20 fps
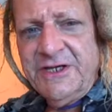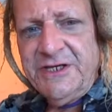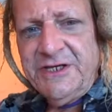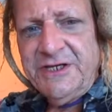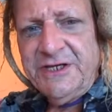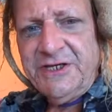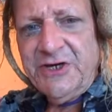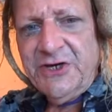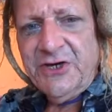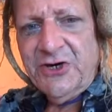
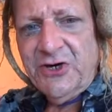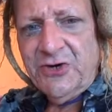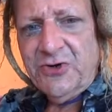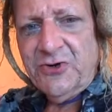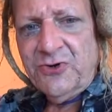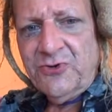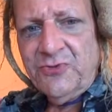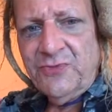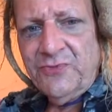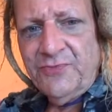
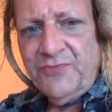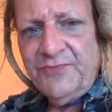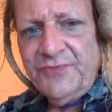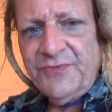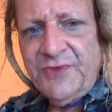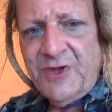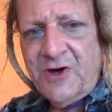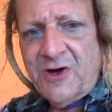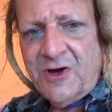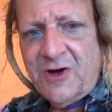ego,
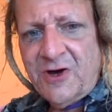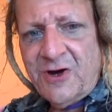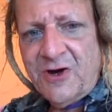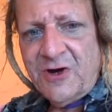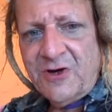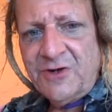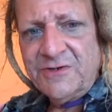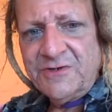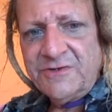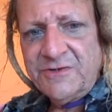the
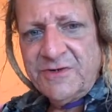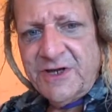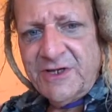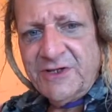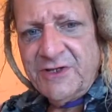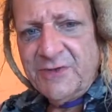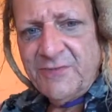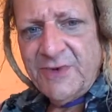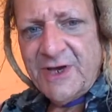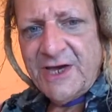heart, and
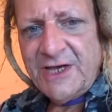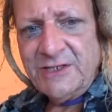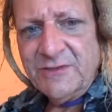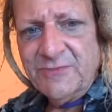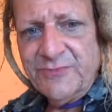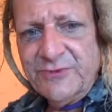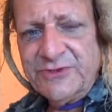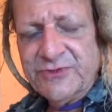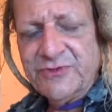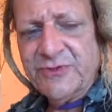the battle
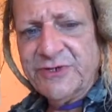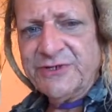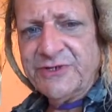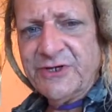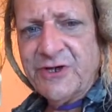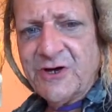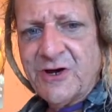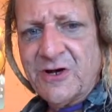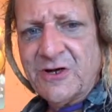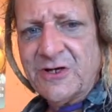between the
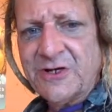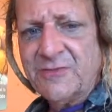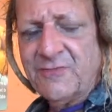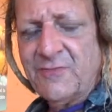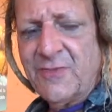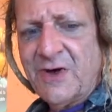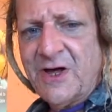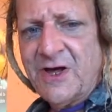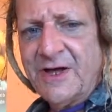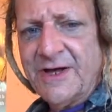heart and
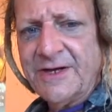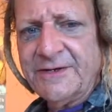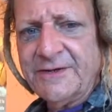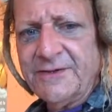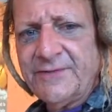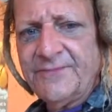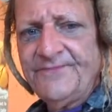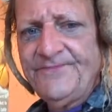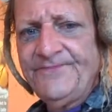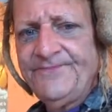mind.
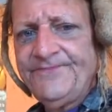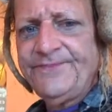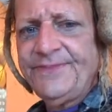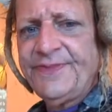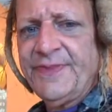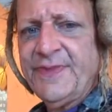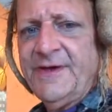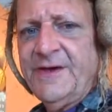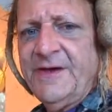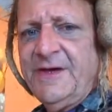
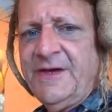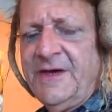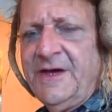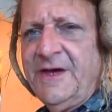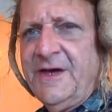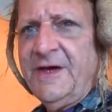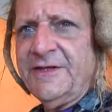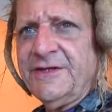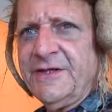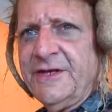
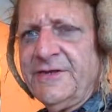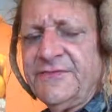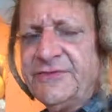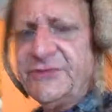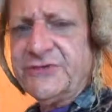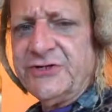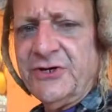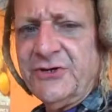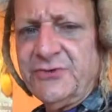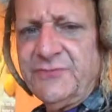And they've
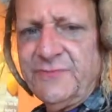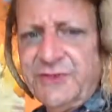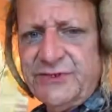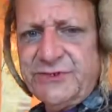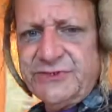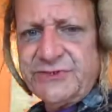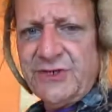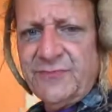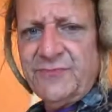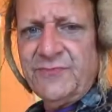showed me
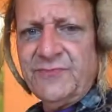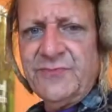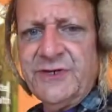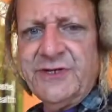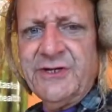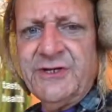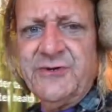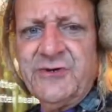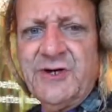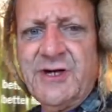some
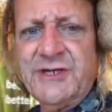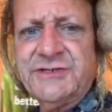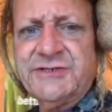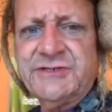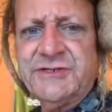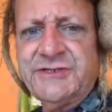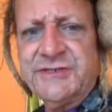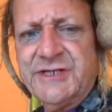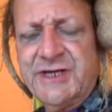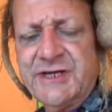
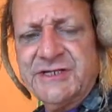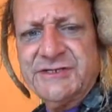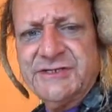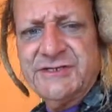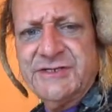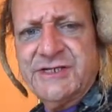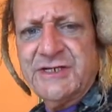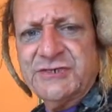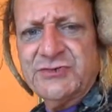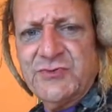interesting things.
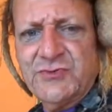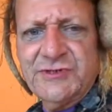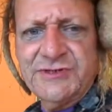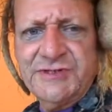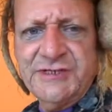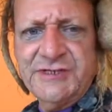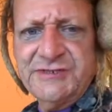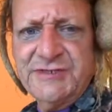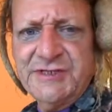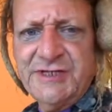And that's what
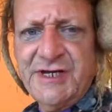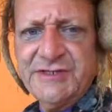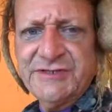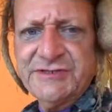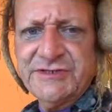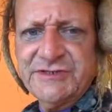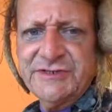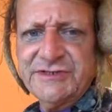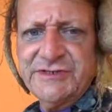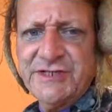these
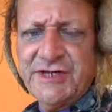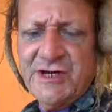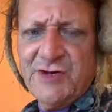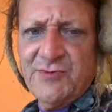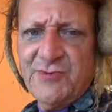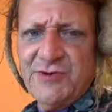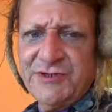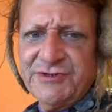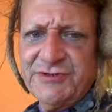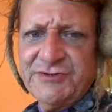lessons that I
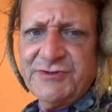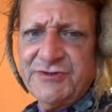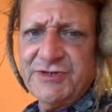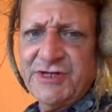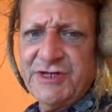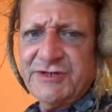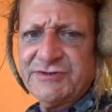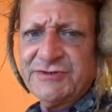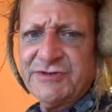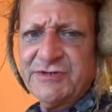went through
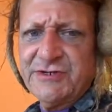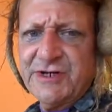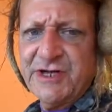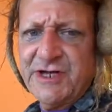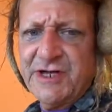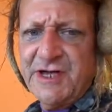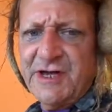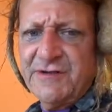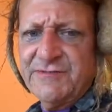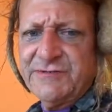yesterday
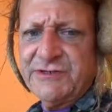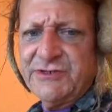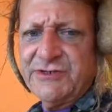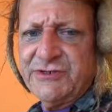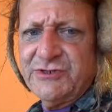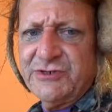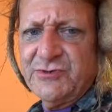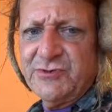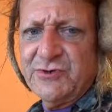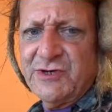have to
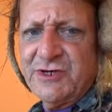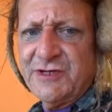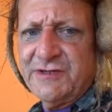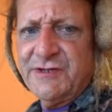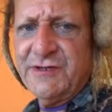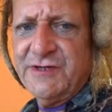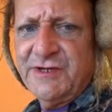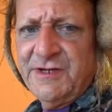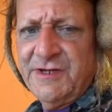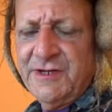do with.
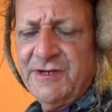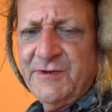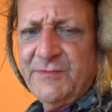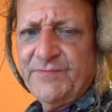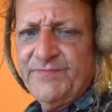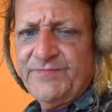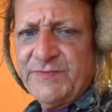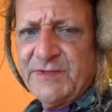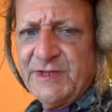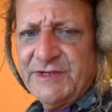
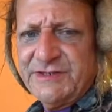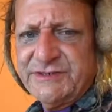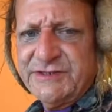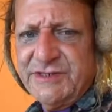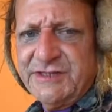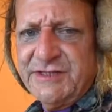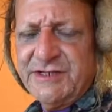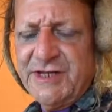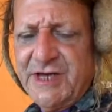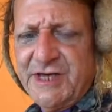
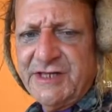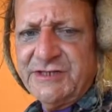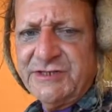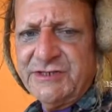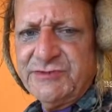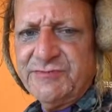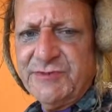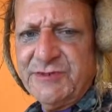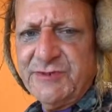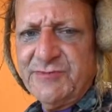Seeing how
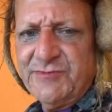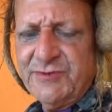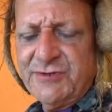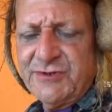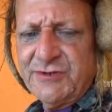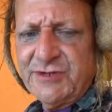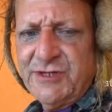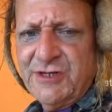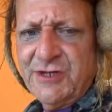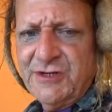these people are
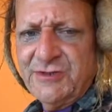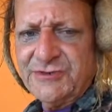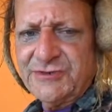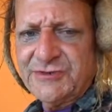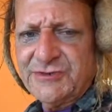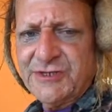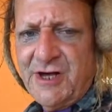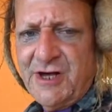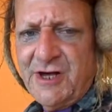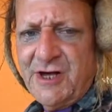
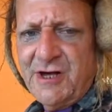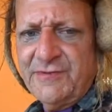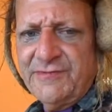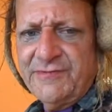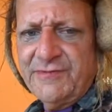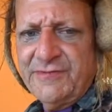closed off